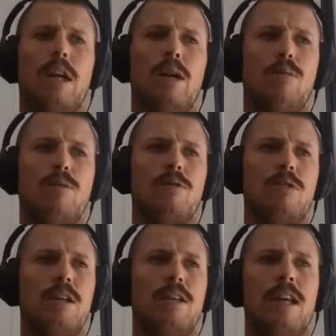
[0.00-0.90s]

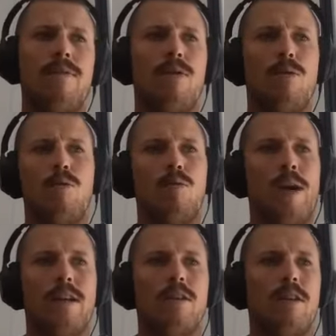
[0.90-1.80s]
It never
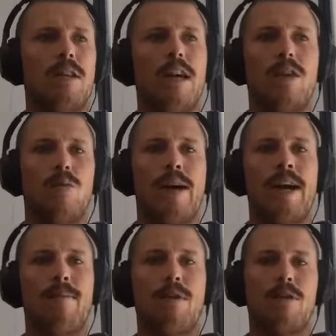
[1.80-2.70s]
went the other
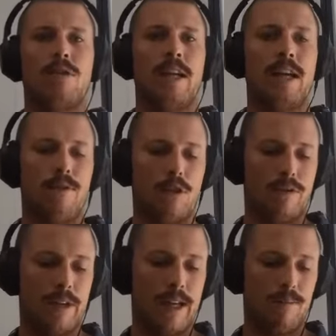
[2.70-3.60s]
way, because if you
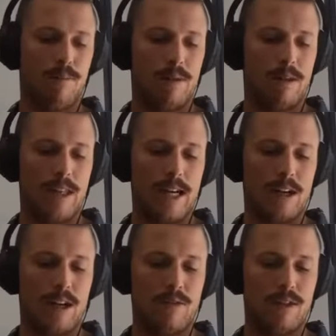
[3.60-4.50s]
offer that
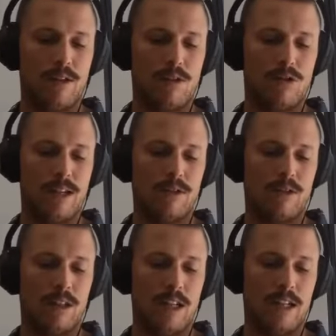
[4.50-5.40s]
kind of sense of
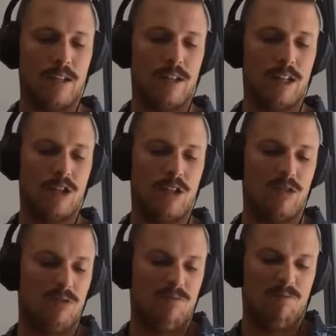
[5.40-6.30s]
trust, and it just